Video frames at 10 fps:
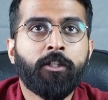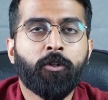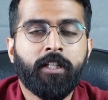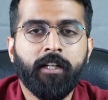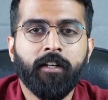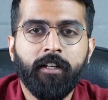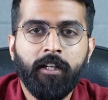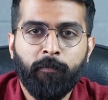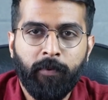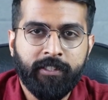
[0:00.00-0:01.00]
So here,
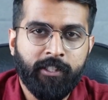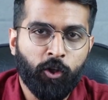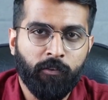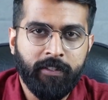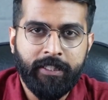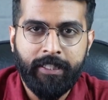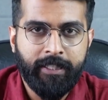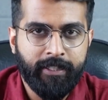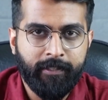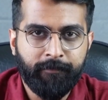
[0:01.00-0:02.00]
we'll start off with the
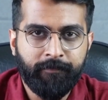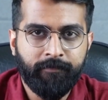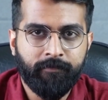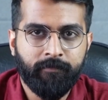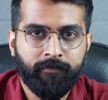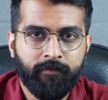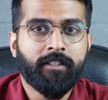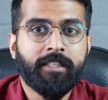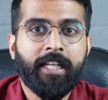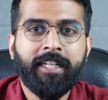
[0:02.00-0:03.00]
greeting.
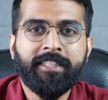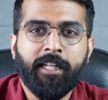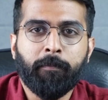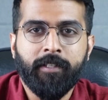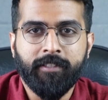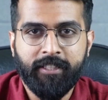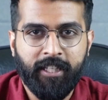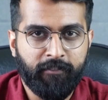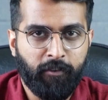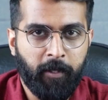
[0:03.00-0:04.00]
The second step is the
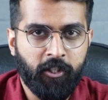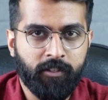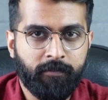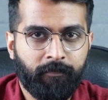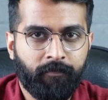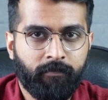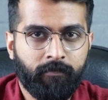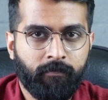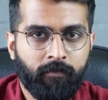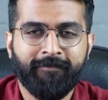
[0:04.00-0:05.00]
confirmation.
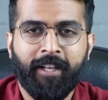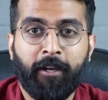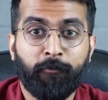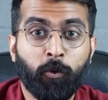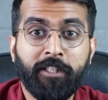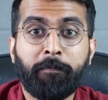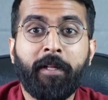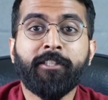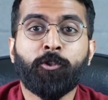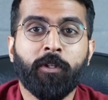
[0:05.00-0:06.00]
I've noticed
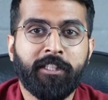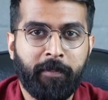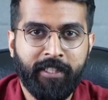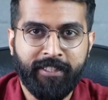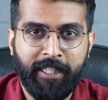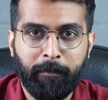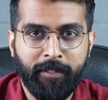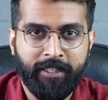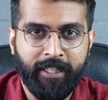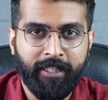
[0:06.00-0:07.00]
many students make the same
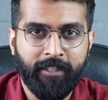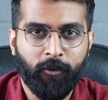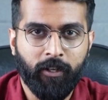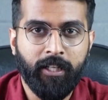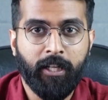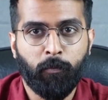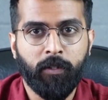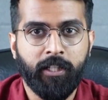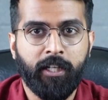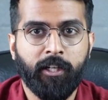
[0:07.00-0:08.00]
mistake, okay, like
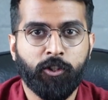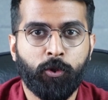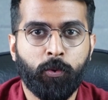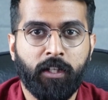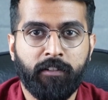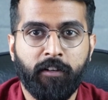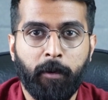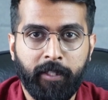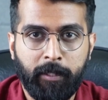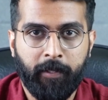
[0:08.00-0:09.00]
with regards to
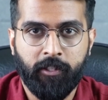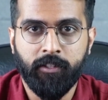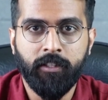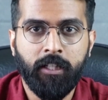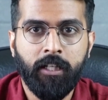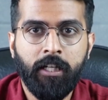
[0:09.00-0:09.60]
confirming the patient.